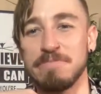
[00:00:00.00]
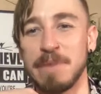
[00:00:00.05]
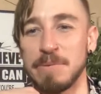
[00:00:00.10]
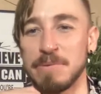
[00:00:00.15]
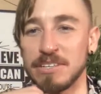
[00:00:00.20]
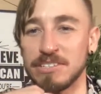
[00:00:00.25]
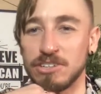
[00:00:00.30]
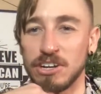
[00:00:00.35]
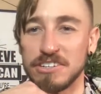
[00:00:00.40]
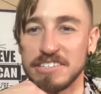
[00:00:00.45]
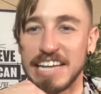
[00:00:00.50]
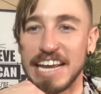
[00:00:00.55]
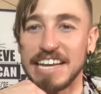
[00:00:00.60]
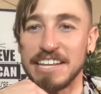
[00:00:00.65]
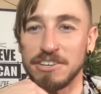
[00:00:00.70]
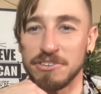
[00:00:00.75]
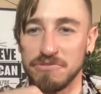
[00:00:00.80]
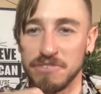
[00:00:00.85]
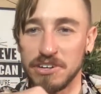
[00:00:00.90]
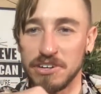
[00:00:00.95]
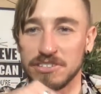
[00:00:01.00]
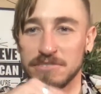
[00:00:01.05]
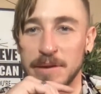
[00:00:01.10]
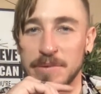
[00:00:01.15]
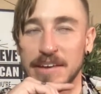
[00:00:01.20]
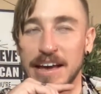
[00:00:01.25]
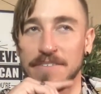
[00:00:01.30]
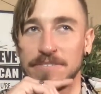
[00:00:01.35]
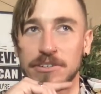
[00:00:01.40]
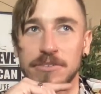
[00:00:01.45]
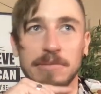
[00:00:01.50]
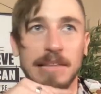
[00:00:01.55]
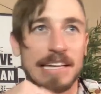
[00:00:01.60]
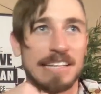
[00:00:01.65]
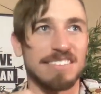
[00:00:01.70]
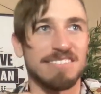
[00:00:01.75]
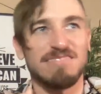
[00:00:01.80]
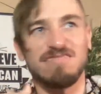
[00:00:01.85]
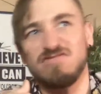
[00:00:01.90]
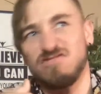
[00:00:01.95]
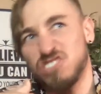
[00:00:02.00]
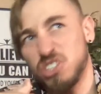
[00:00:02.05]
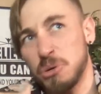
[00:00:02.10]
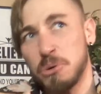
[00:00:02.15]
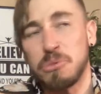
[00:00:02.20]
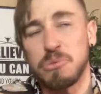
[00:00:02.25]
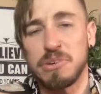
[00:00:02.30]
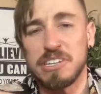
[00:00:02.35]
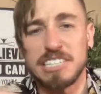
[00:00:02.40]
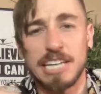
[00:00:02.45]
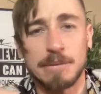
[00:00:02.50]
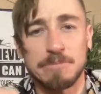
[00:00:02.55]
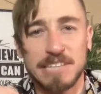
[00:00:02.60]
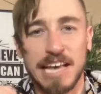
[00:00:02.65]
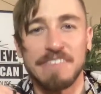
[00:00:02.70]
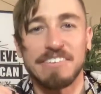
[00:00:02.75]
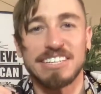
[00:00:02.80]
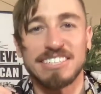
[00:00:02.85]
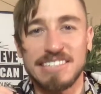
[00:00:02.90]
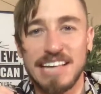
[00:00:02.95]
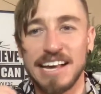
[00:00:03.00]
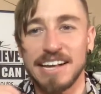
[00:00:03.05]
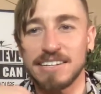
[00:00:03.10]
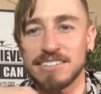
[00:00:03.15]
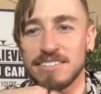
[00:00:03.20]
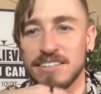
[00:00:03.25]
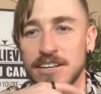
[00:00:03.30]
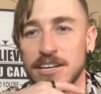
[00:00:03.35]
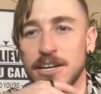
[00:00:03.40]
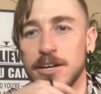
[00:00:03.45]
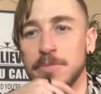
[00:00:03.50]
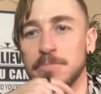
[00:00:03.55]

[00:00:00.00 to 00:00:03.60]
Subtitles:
Maybe start dating you first, maybe after like 2 or 3 times having sex.